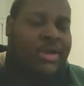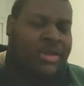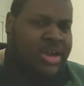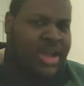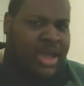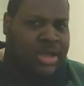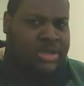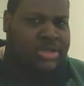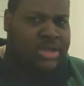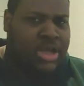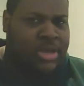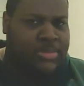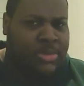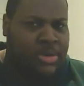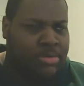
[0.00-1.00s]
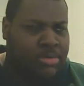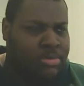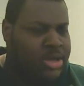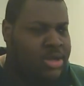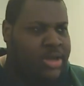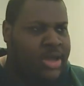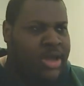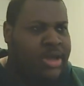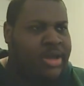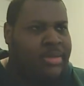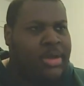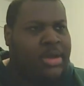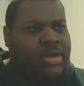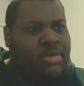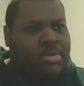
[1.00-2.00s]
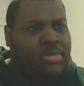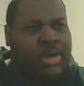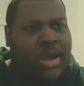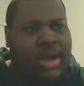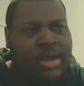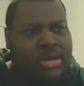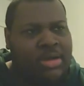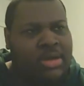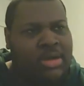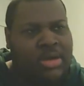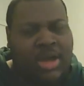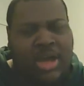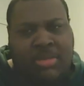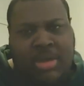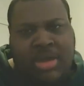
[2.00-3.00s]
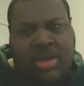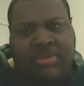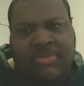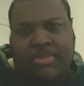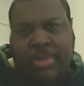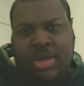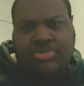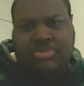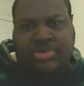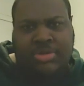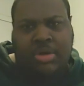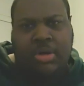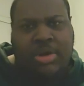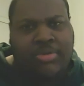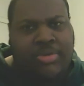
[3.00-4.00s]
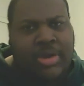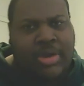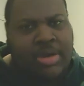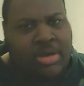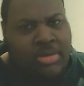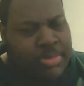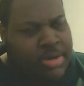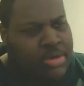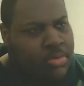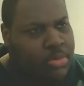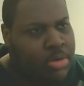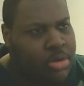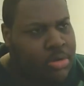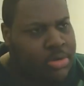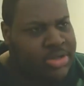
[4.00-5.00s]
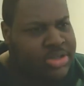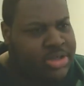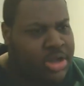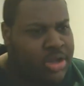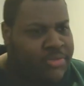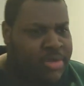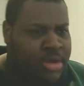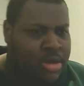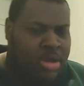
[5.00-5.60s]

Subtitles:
Good-ass game, though. Good game. I ain't gonna lie. Good game. Give the Patriots all the credit up in the world and stuff.